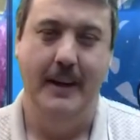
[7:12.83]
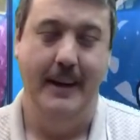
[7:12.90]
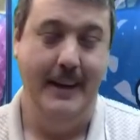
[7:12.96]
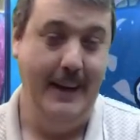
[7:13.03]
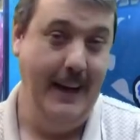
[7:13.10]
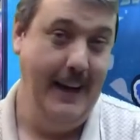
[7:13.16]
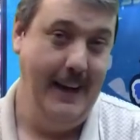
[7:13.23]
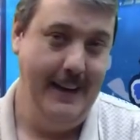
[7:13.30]

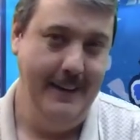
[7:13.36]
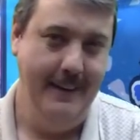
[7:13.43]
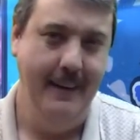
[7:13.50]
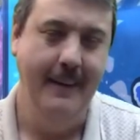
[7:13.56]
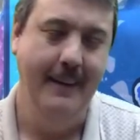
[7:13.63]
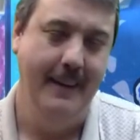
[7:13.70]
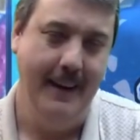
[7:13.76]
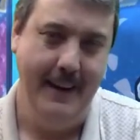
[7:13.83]
again.
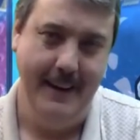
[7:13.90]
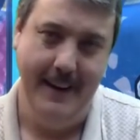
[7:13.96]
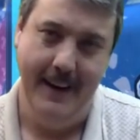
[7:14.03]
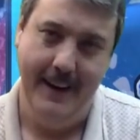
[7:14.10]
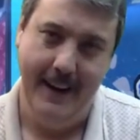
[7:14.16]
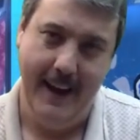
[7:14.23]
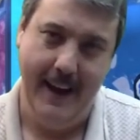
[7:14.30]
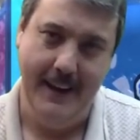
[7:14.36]
They did
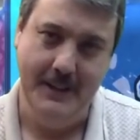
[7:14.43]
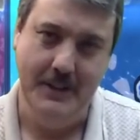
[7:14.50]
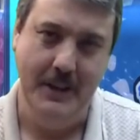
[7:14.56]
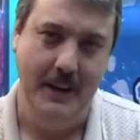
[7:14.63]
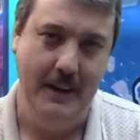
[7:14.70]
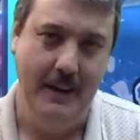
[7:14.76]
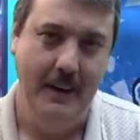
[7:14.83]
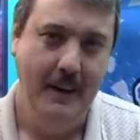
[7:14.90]
it last
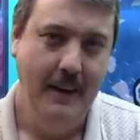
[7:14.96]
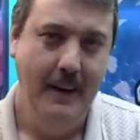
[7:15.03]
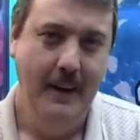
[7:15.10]
year.